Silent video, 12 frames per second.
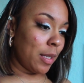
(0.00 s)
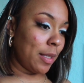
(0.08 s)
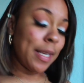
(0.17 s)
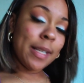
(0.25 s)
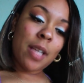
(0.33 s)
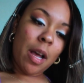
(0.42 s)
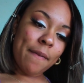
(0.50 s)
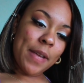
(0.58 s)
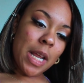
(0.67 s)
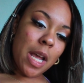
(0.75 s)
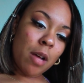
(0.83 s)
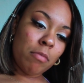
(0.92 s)
TikTok
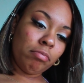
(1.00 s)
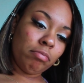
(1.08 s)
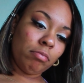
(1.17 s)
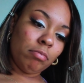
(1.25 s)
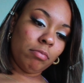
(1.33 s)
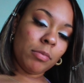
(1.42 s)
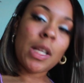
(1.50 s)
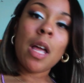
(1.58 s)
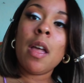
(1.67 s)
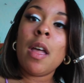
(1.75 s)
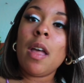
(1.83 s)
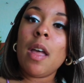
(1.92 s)
video,
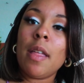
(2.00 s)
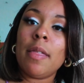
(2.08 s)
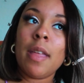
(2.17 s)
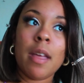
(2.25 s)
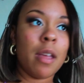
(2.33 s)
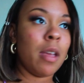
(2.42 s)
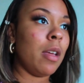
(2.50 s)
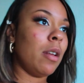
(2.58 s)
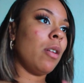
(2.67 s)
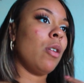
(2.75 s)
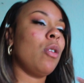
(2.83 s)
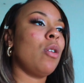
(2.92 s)
and
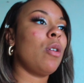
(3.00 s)
then